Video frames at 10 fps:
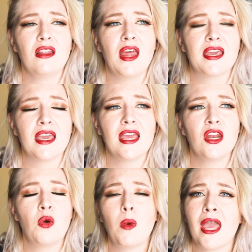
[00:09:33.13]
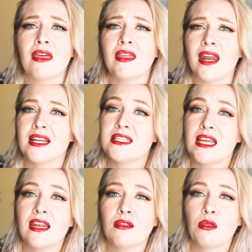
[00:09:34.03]
like in a way that I
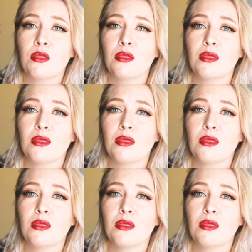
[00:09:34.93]
didn't